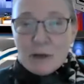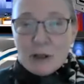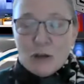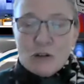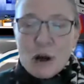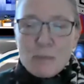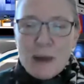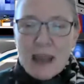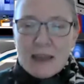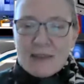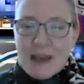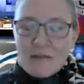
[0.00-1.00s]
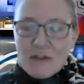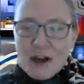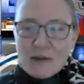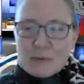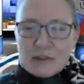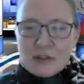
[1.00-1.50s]
you don't pay that
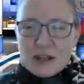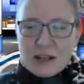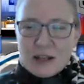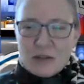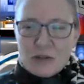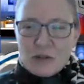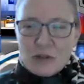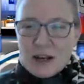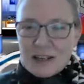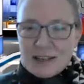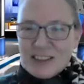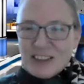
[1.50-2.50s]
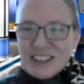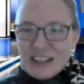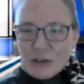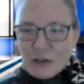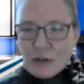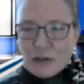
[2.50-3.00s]
5% interest rate until
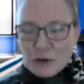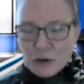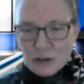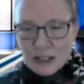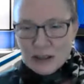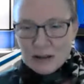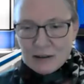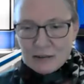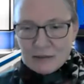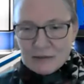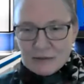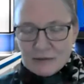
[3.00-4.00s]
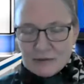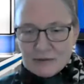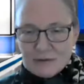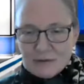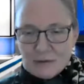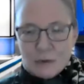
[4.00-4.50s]
year 30.
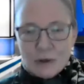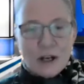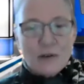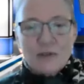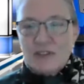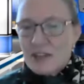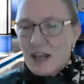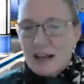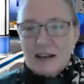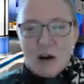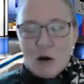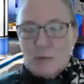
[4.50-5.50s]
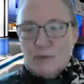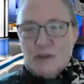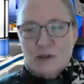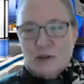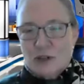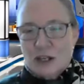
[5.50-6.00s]
We don't stay in homes
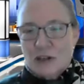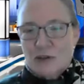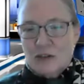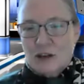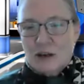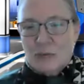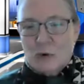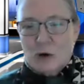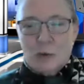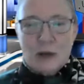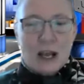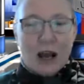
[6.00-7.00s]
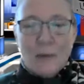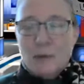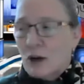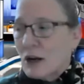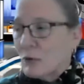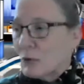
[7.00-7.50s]
30 years anymore. We
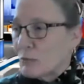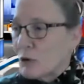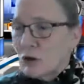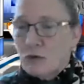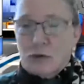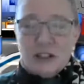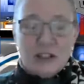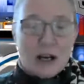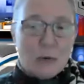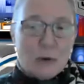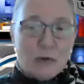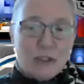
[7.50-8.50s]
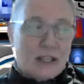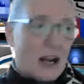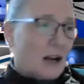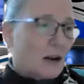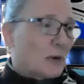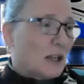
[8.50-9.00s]
upgrade, we move, we
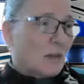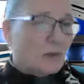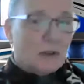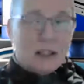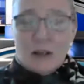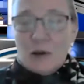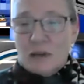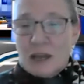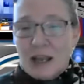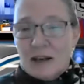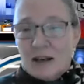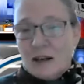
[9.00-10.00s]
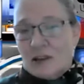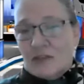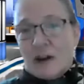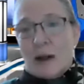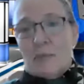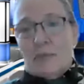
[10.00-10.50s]
retire, we get relocated, our
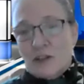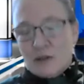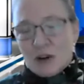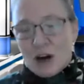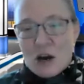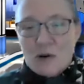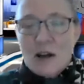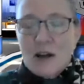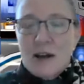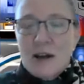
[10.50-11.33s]
families grow.